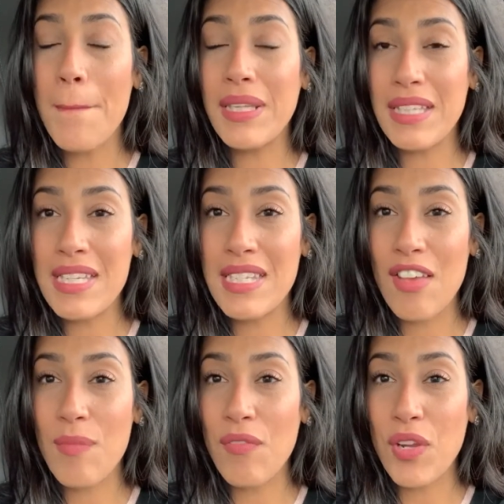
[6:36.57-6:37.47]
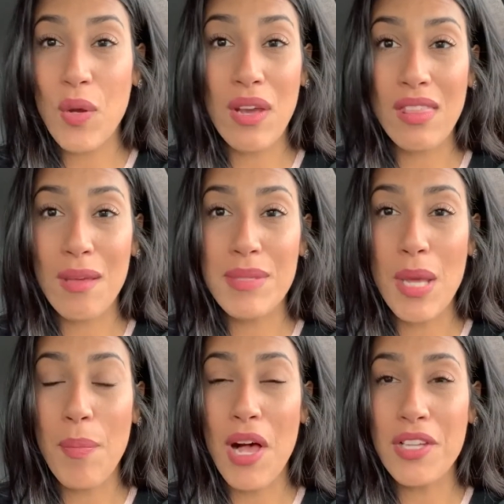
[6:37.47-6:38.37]
please give my video a thumbs
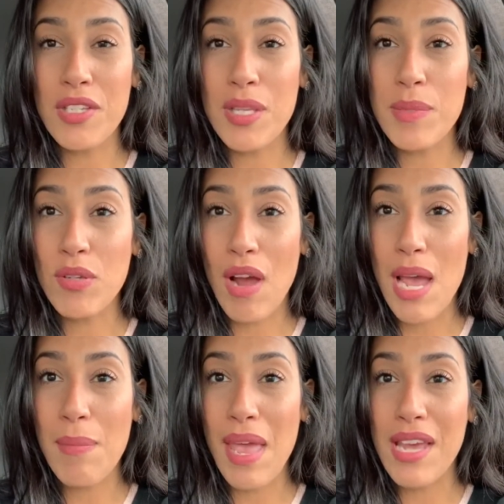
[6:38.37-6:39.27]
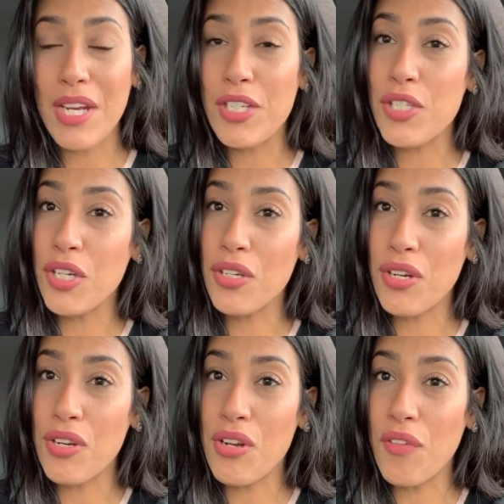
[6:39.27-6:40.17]
up. Also subscribe and turn
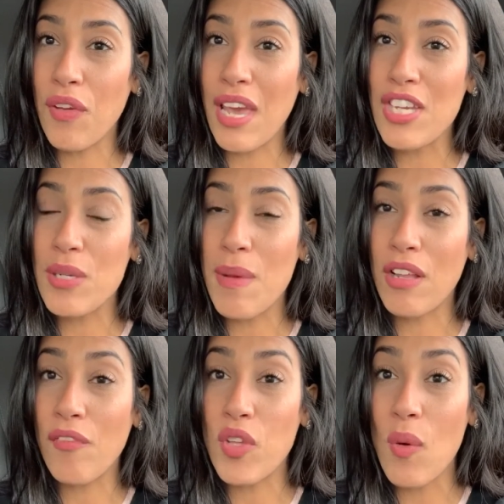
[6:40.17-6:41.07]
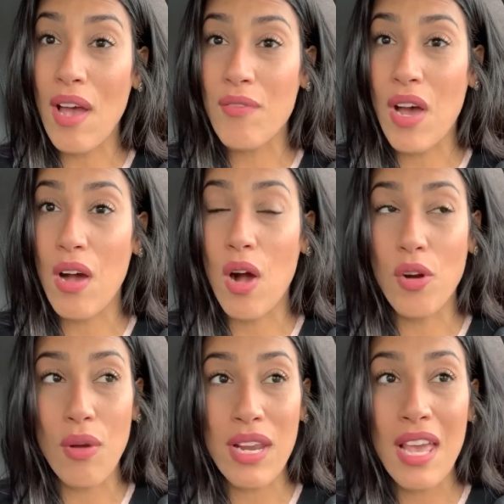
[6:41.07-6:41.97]
on your notification bell if you have not
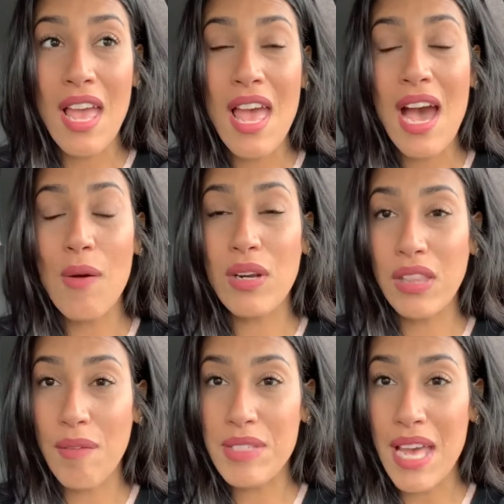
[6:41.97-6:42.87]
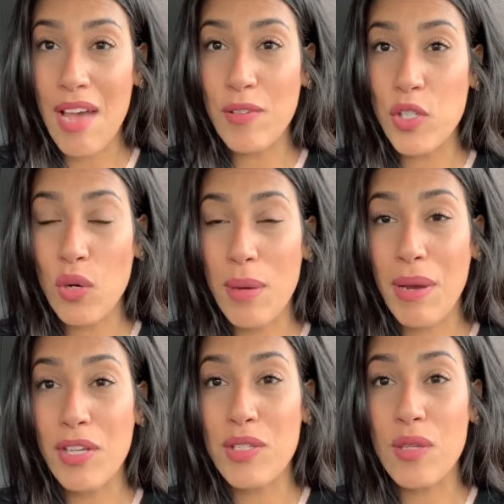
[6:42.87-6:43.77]
already. I would love to have you join
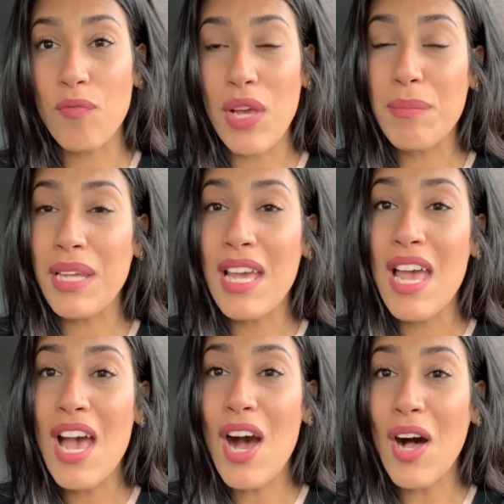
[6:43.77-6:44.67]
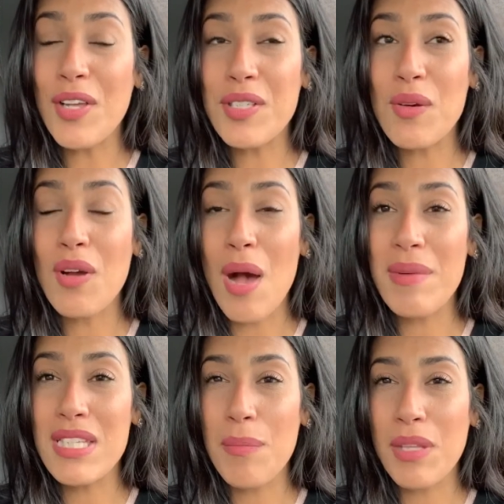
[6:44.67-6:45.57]
my YouTube family. Also
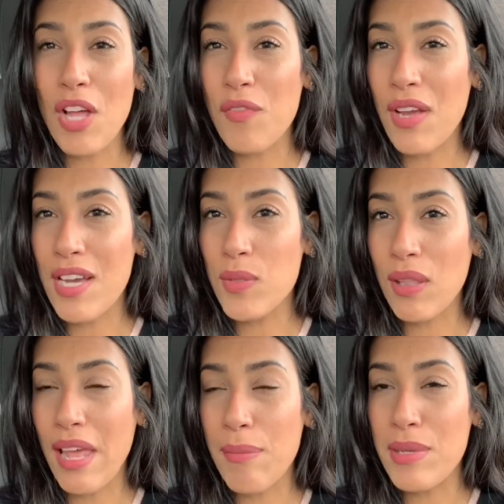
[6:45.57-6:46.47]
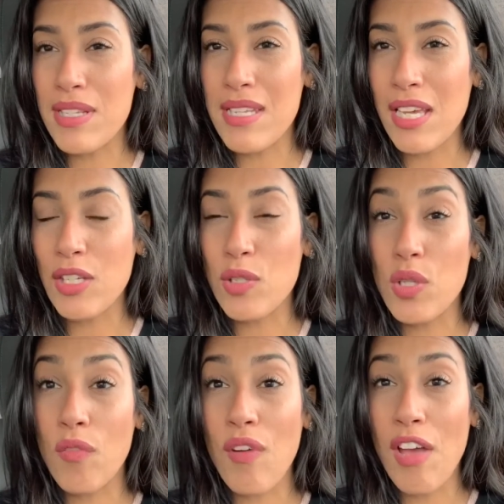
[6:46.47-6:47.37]
comment down below if you guys would like me to take you
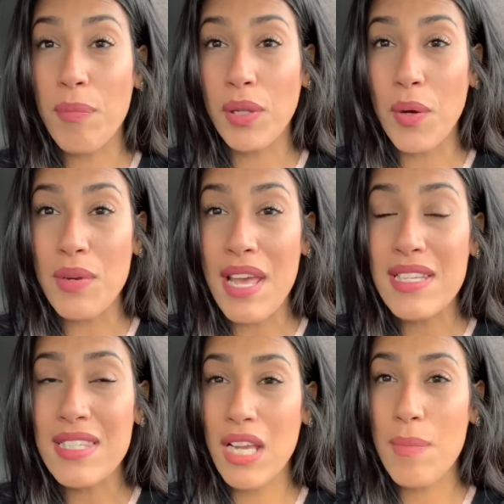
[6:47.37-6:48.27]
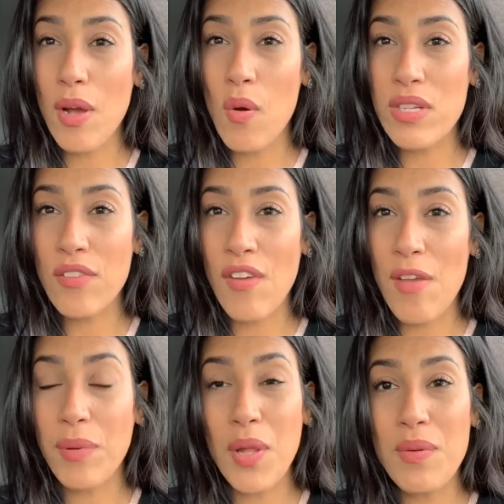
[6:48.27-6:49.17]
to Five Below next. Thinking about going to
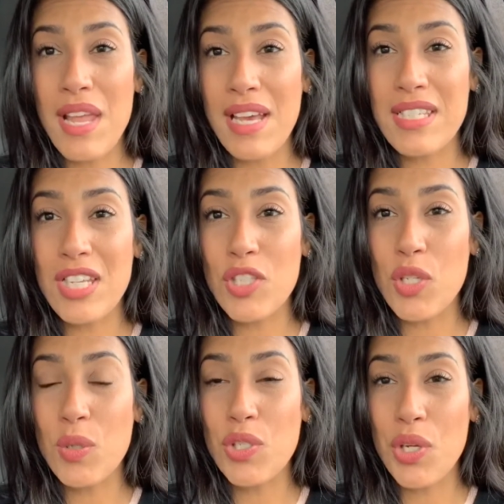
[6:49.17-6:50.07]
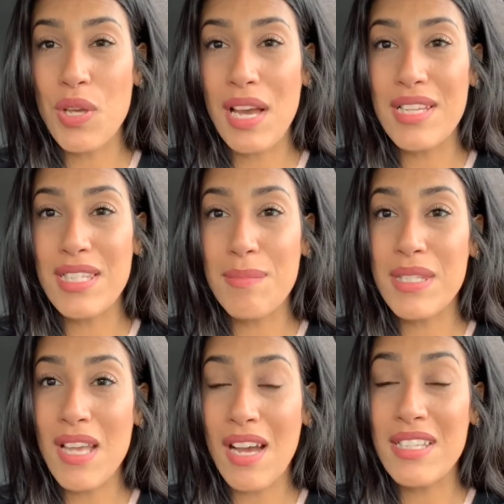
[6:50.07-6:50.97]
Five Below next to show you guys some
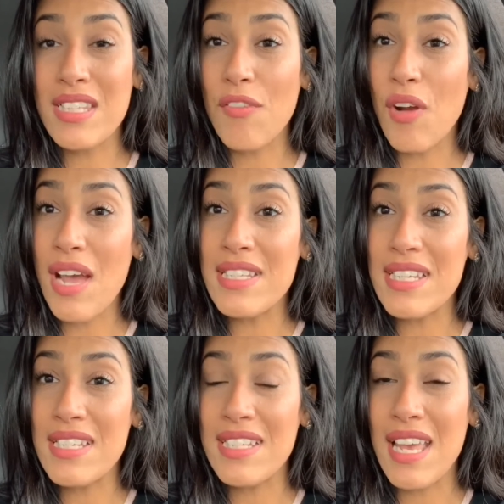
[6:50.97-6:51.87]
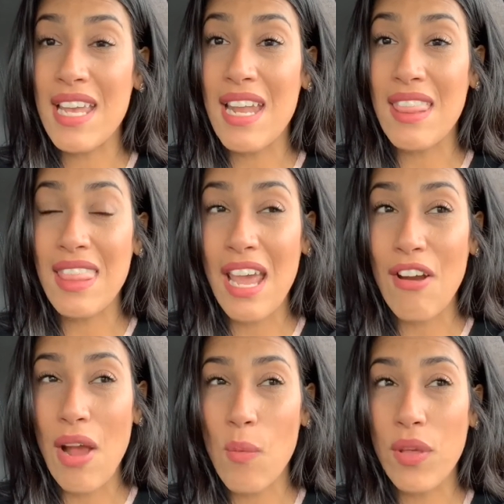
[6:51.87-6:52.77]
stocking stuffer ideas in
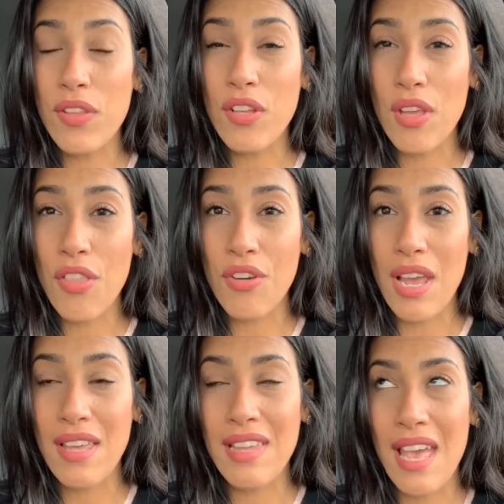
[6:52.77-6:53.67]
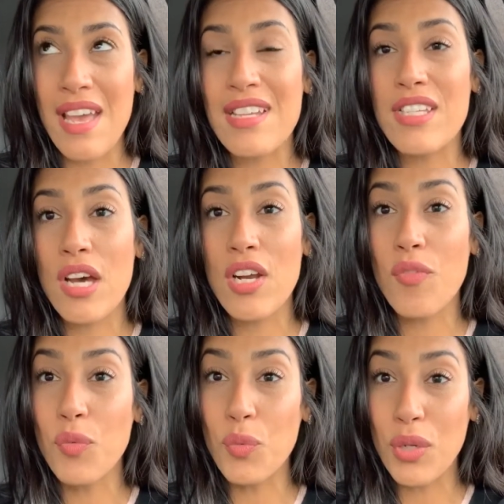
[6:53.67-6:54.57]
there. I went there the other day and they had a ton
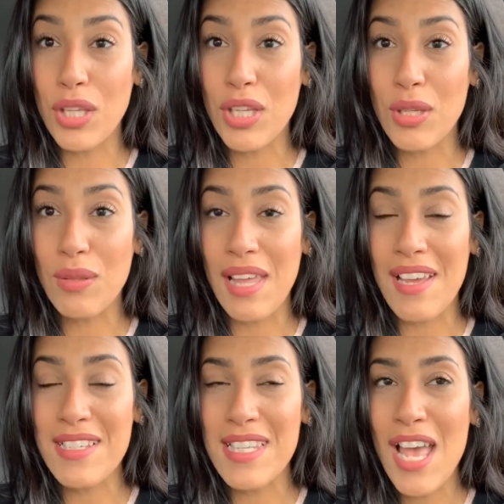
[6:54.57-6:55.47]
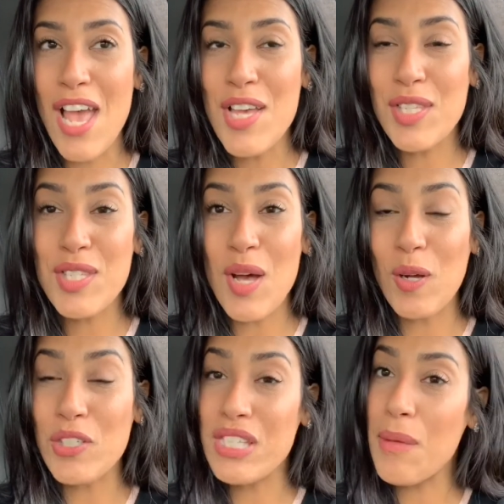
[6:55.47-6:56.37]
of really cute things.
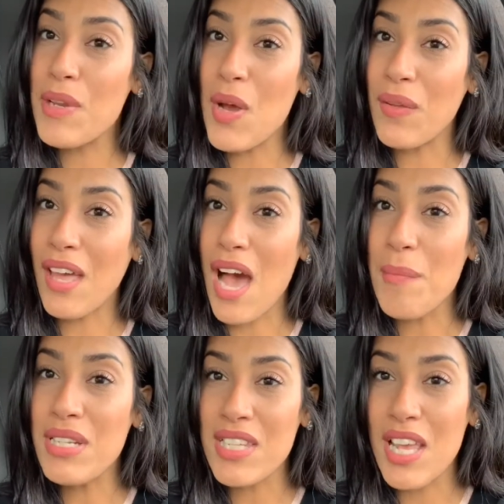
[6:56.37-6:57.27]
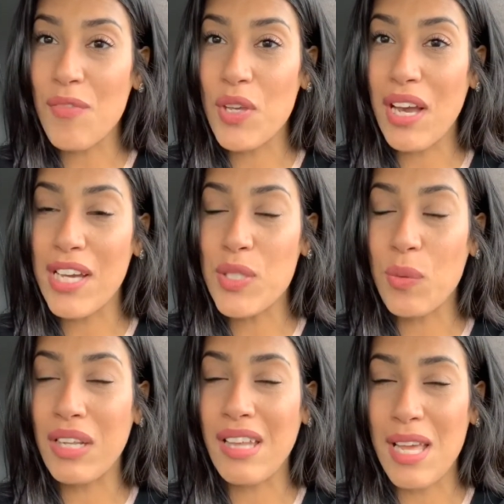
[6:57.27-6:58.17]
So just let me know in the comments if you guys
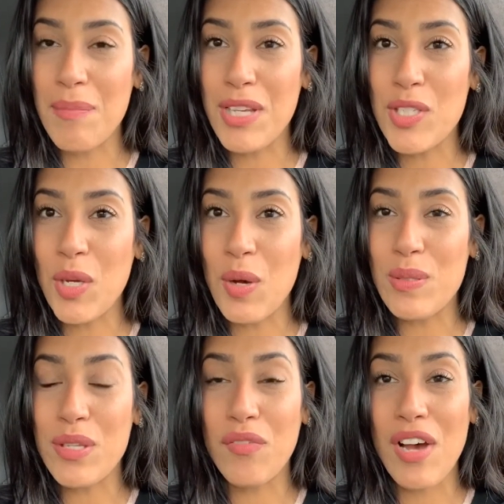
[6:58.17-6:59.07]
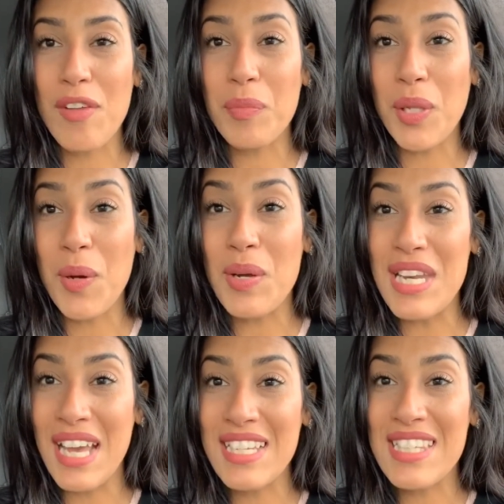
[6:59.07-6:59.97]
would like me to go to Five Below
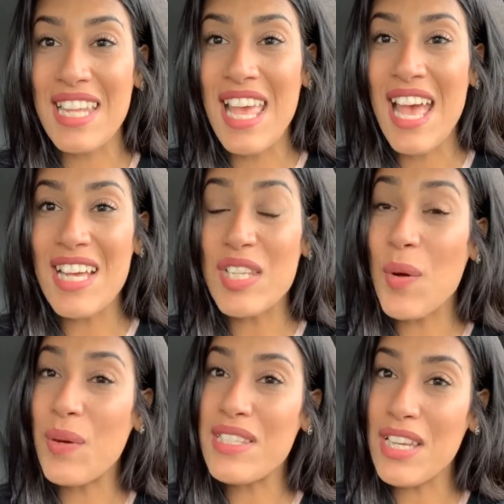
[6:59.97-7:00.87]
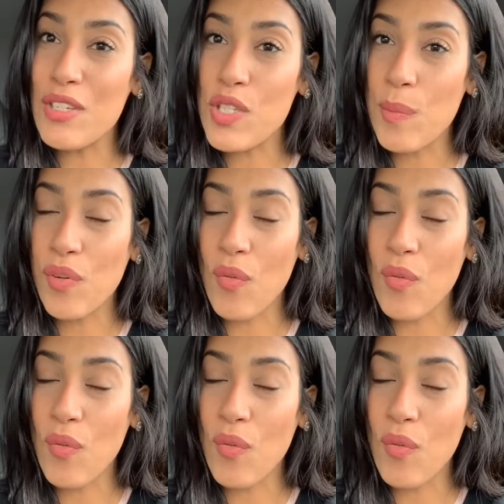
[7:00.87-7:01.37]
next. As always, thank you so much